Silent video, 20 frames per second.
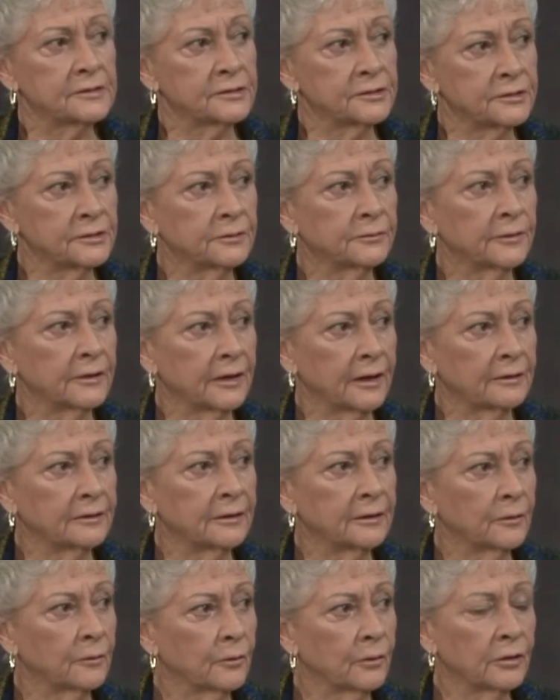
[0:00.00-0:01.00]
too we got the
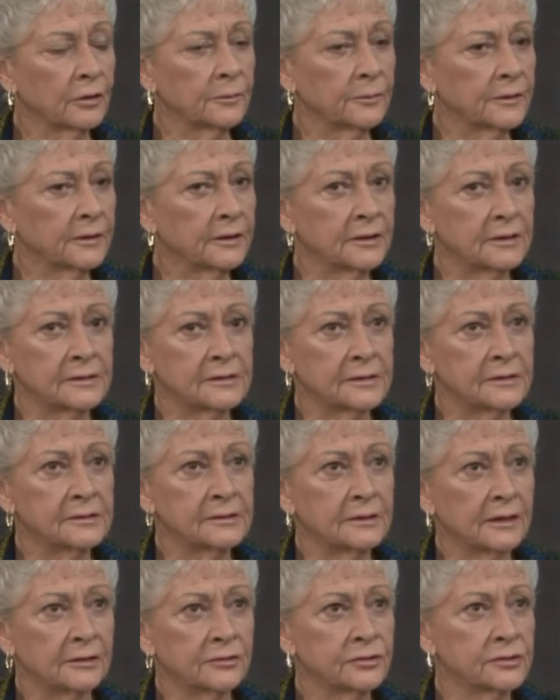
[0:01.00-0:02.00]
award, because it's
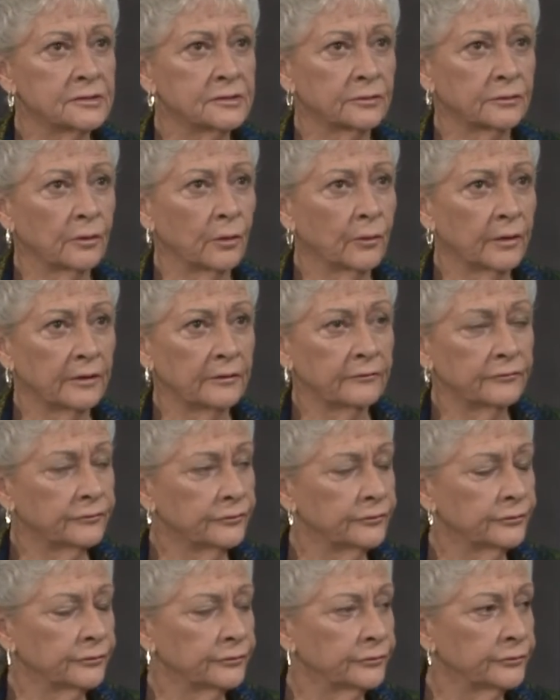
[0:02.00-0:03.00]
not just growing
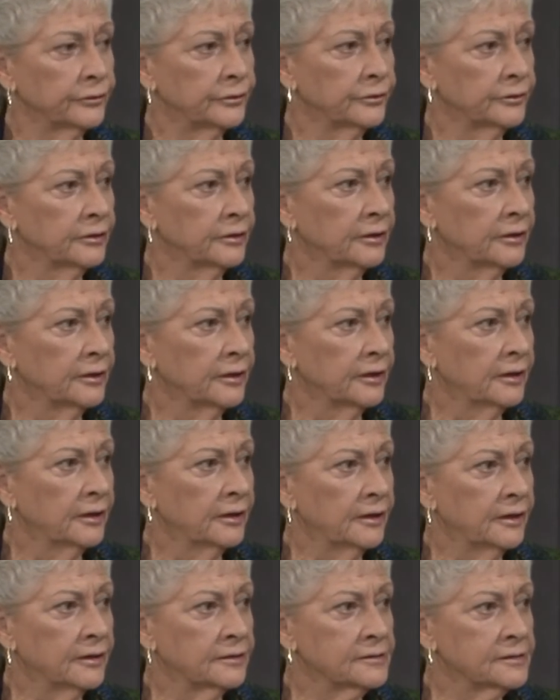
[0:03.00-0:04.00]
food;
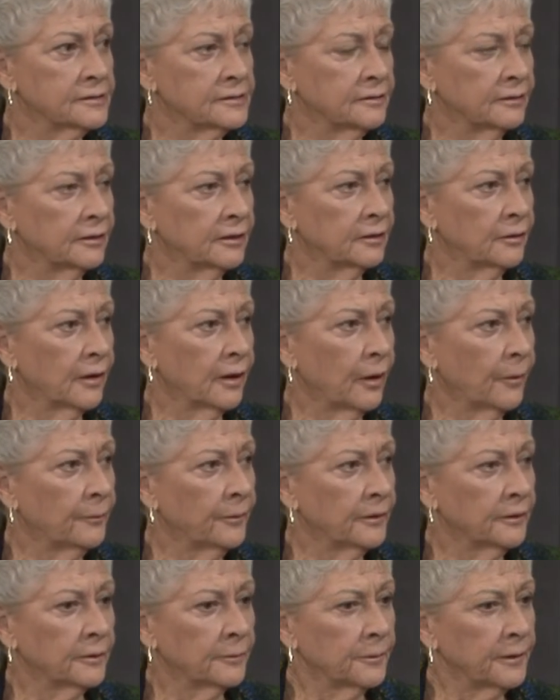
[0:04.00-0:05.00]
it's
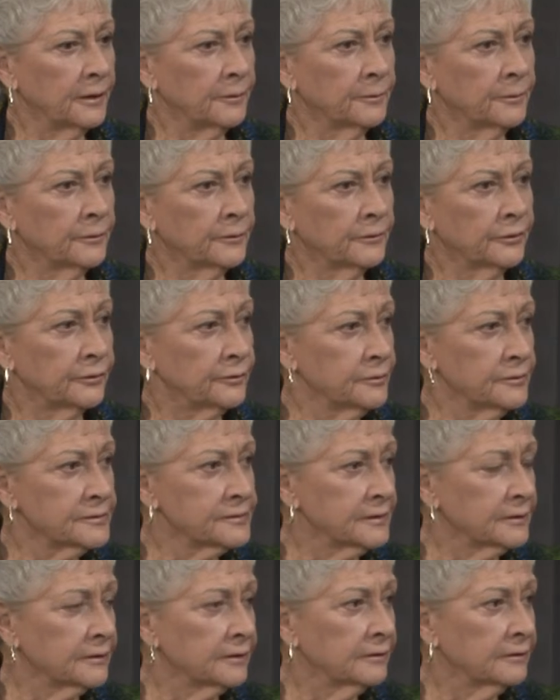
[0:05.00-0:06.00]
helping the people use
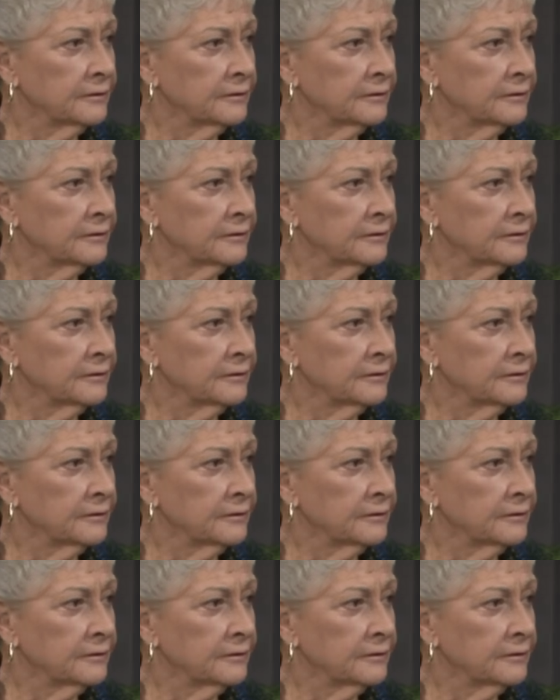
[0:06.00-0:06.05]
it.